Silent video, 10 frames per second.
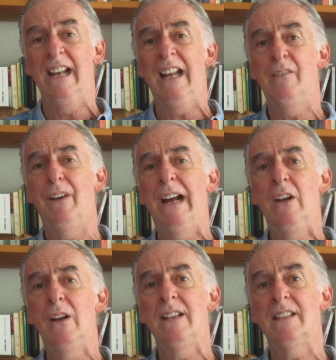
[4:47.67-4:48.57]
And
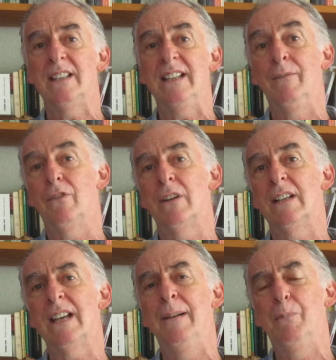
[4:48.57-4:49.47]
violence in, for
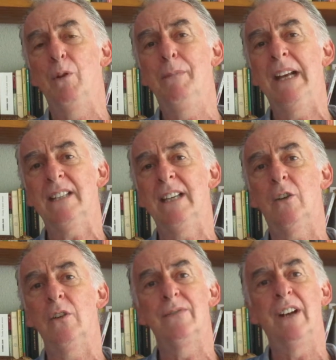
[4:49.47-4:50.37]
example,
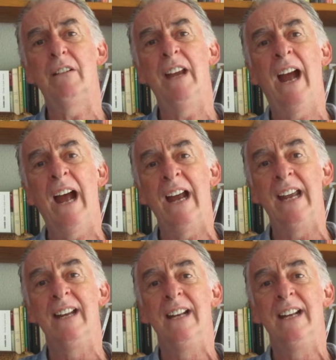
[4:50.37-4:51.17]
Mexico is very high.